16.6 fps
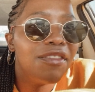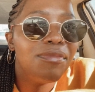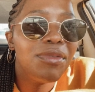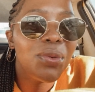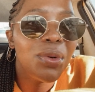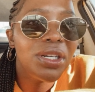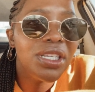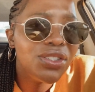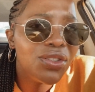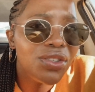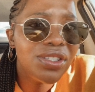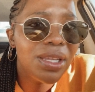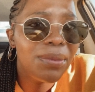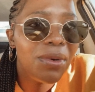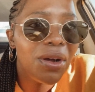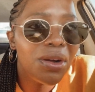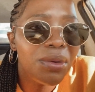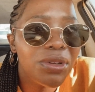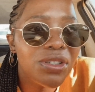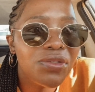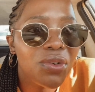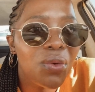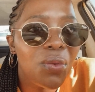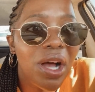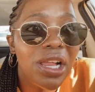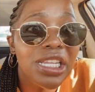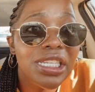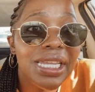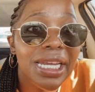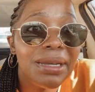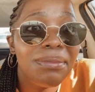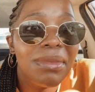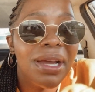I've been wanting to go to the Bog and Books for a while. It's
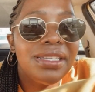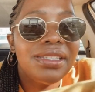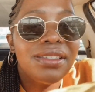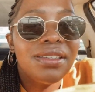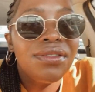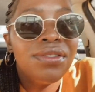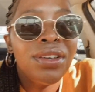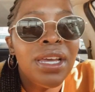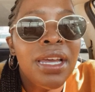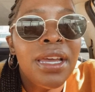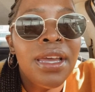like a massive